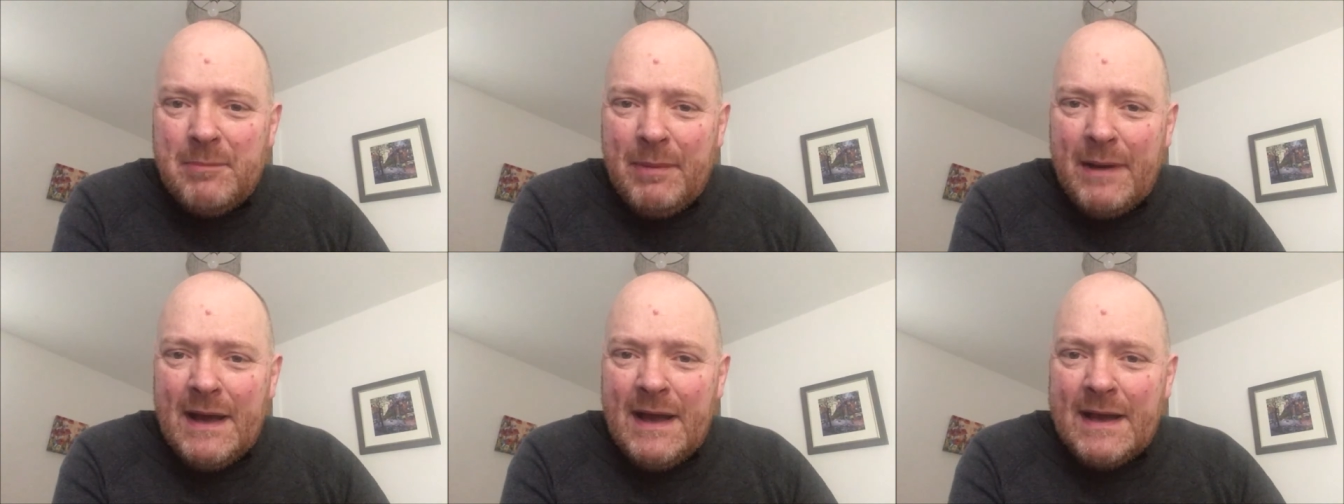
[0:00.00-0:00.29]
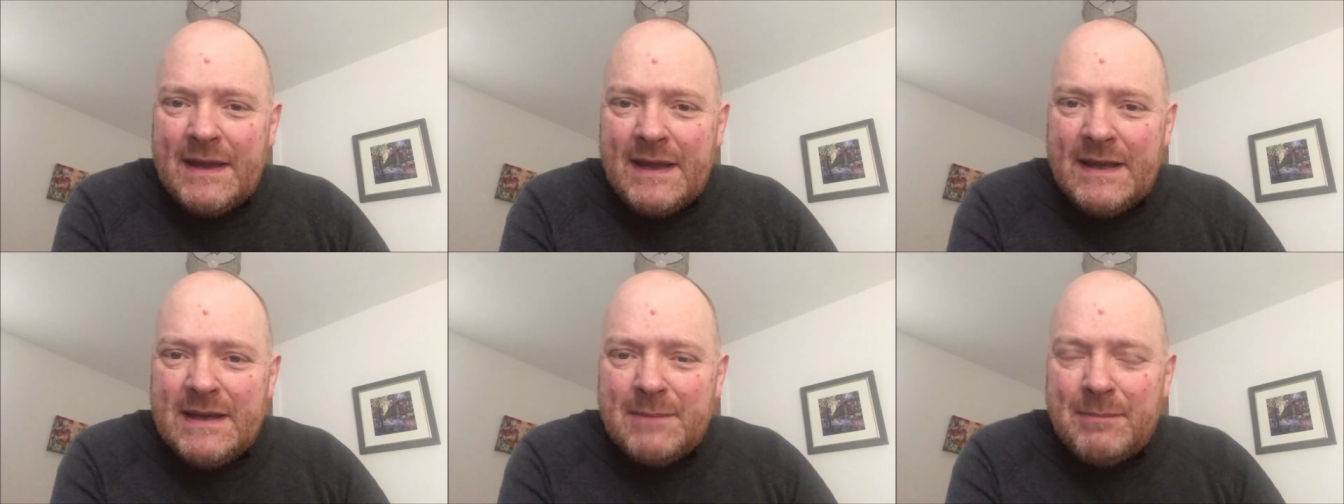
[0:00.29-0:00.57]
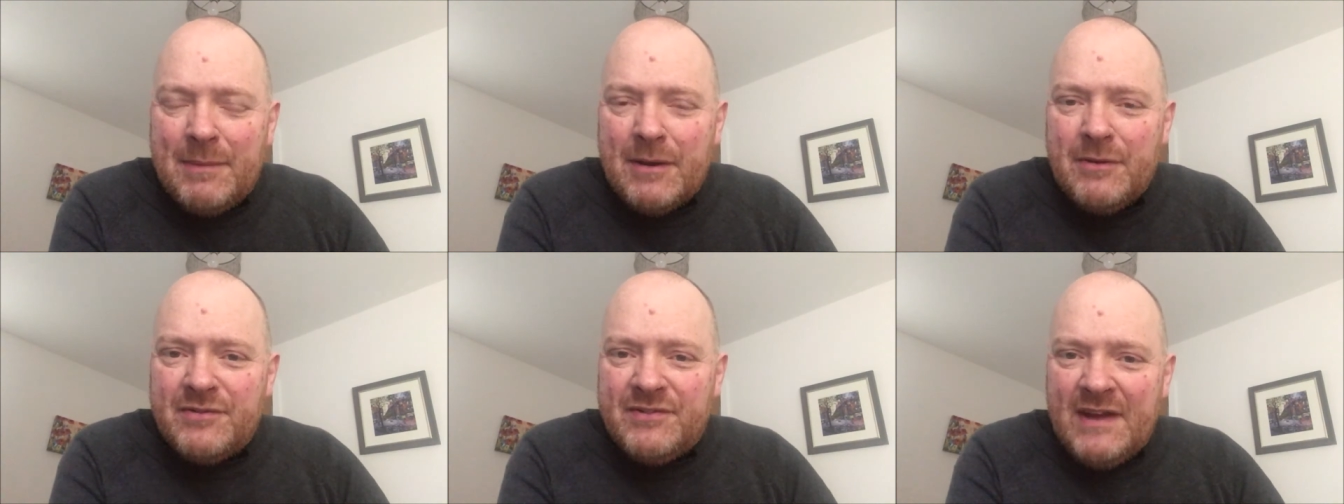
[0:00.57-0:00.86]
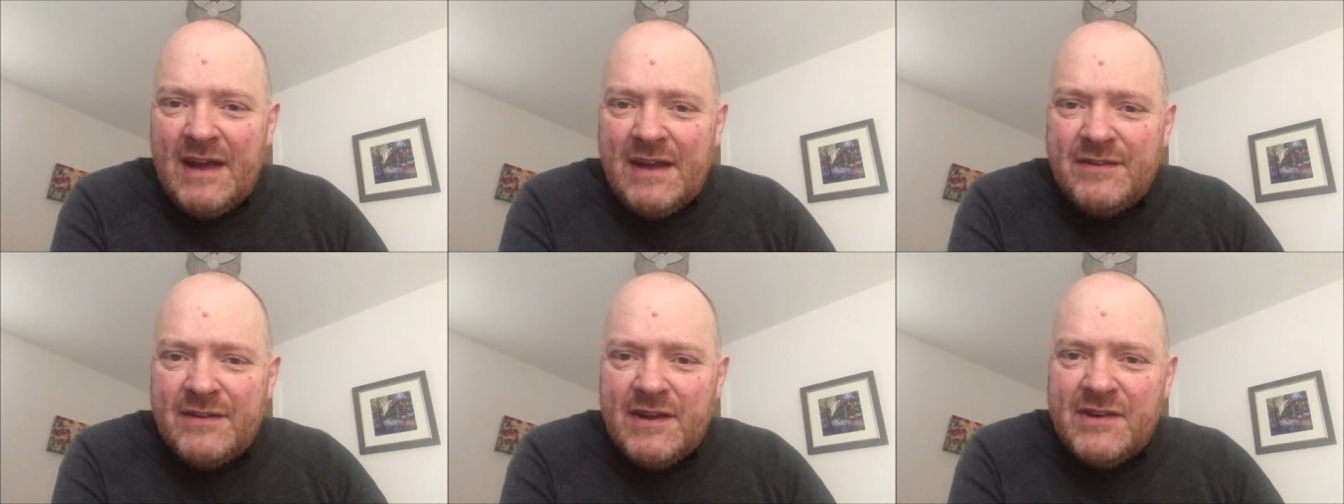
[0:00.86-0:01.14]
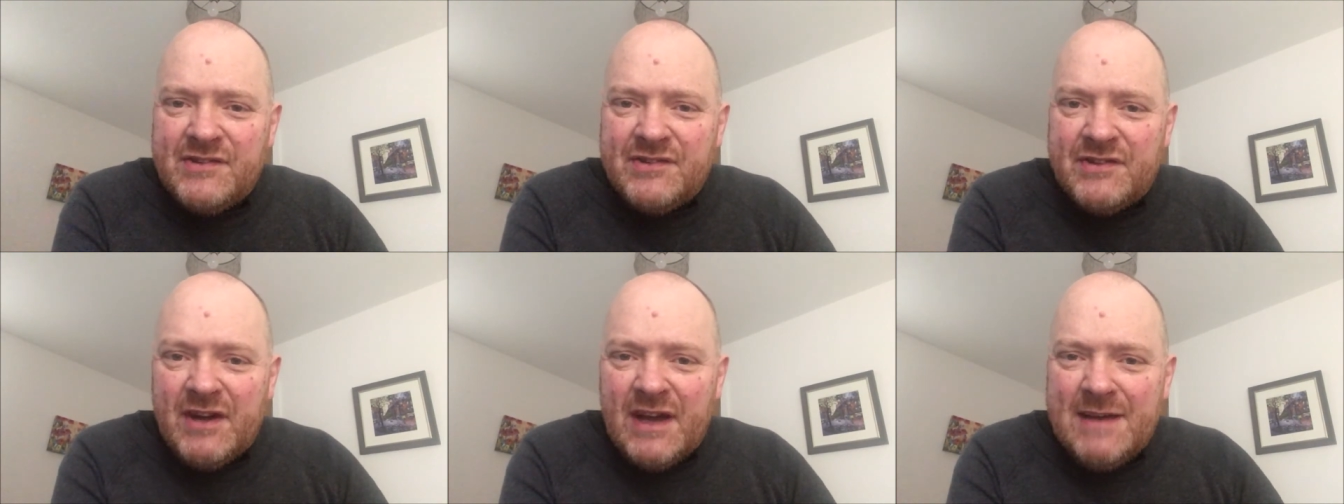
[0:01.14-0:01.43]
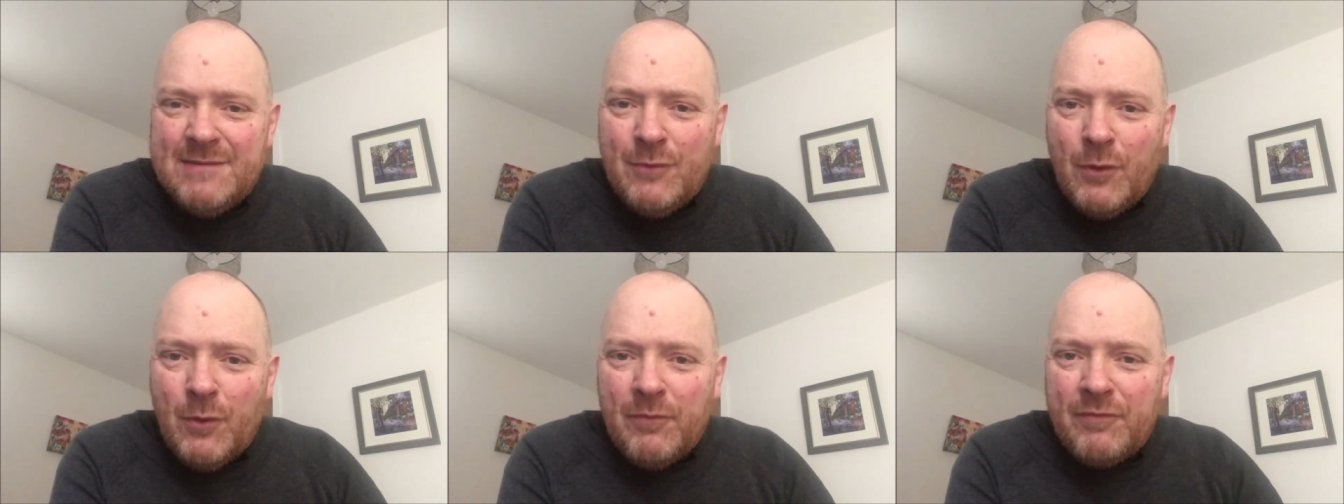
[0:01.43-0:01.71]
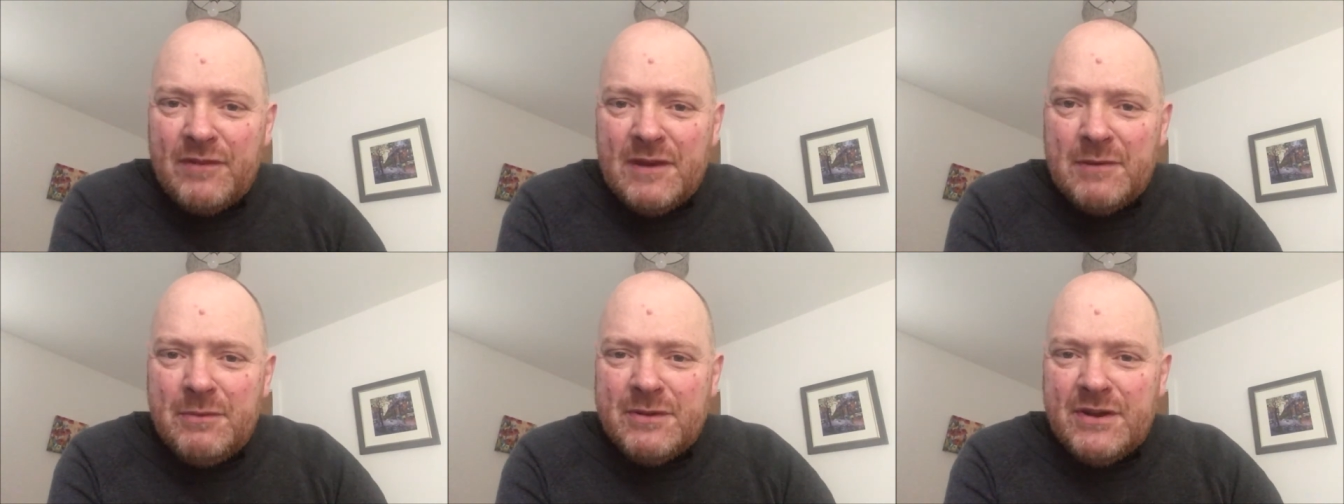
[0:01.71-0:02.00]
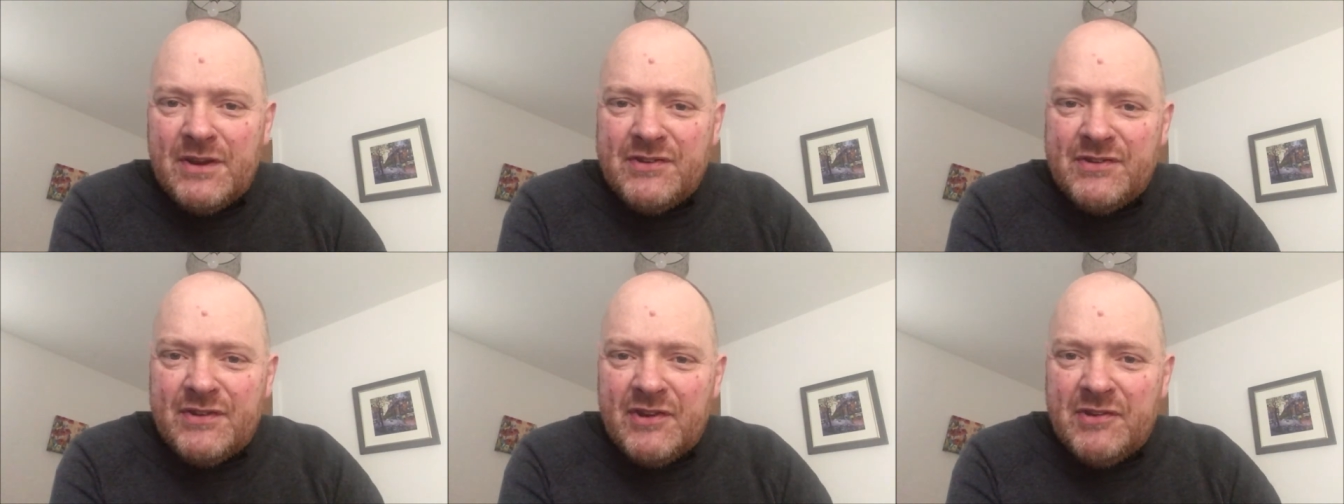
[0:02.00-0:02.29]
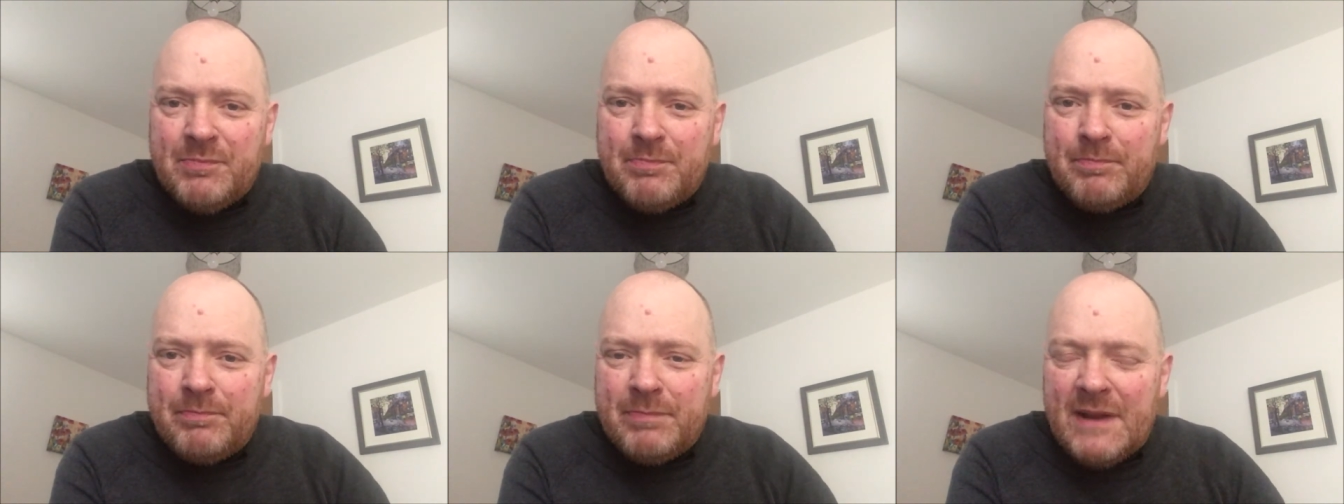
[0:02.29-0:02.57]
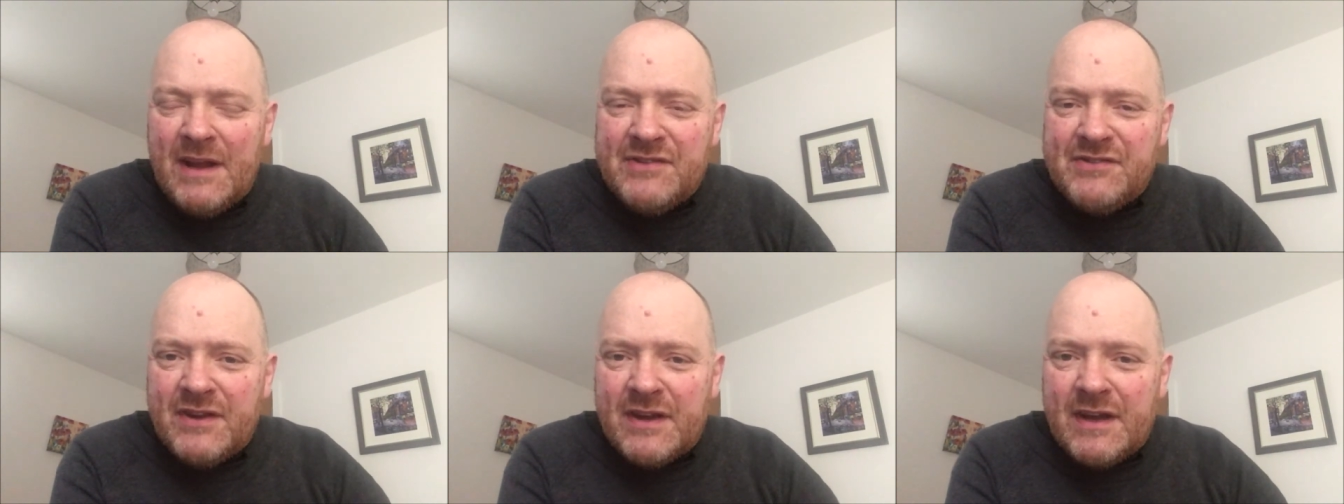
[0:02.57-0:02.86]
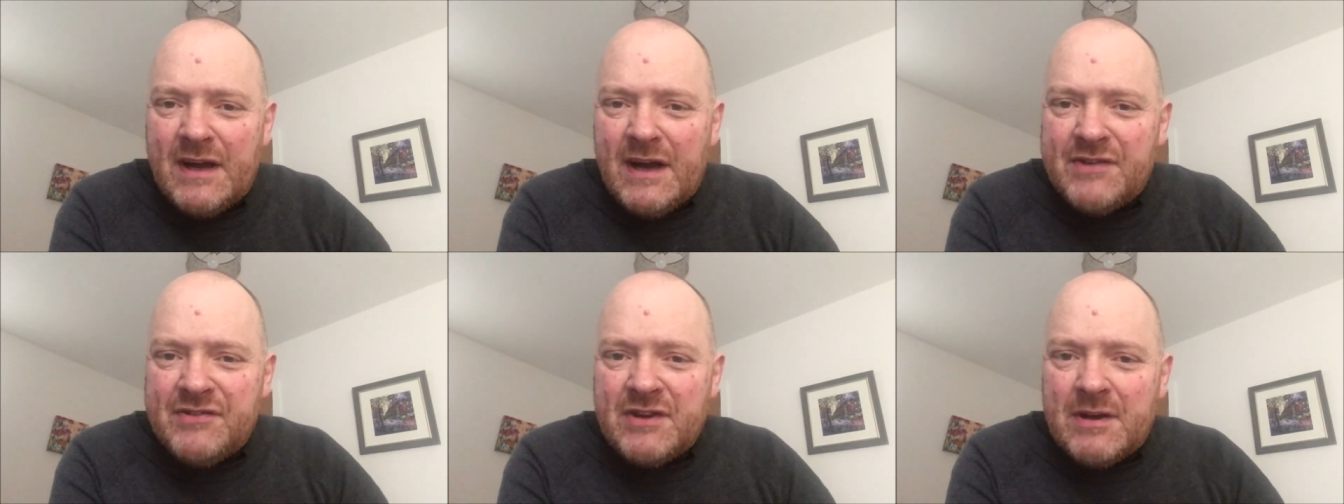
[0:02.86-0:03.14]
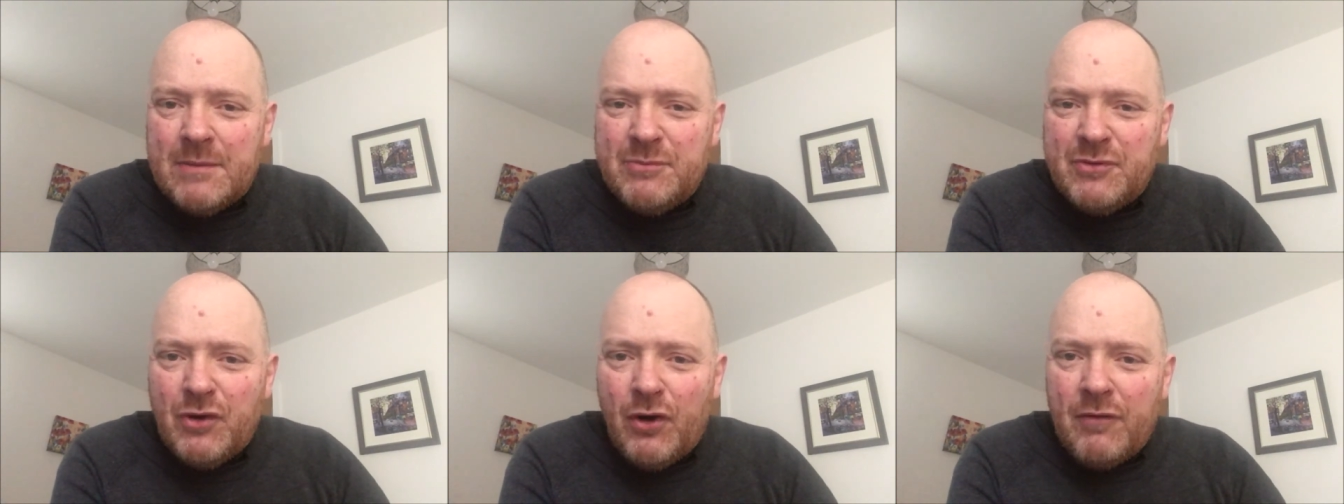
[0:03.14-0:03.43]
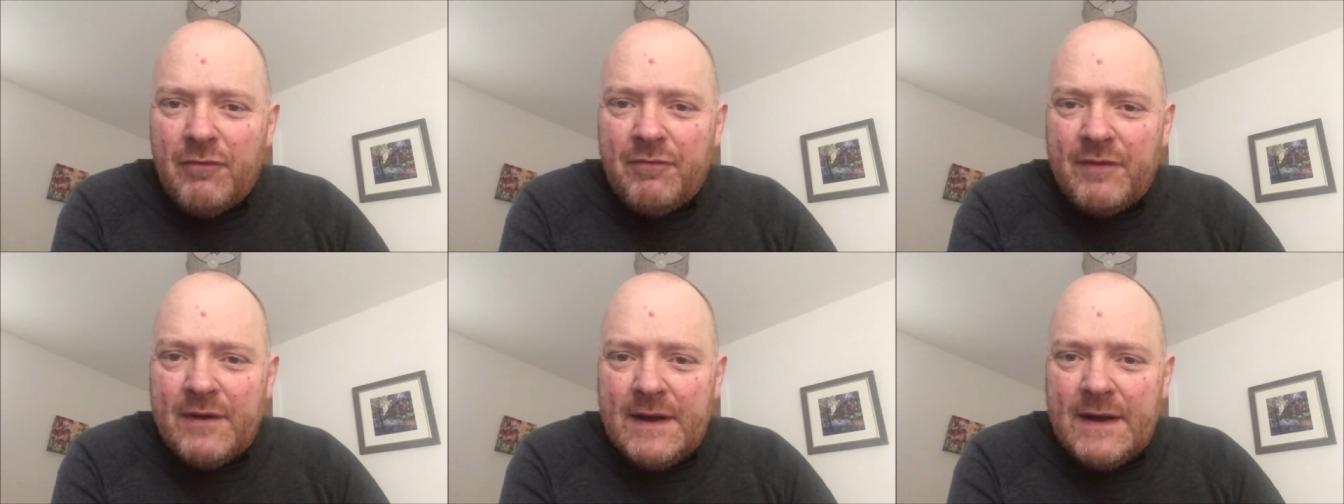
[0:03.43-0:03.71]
back in about 10 days time, hopefully when this plastic cast comes off.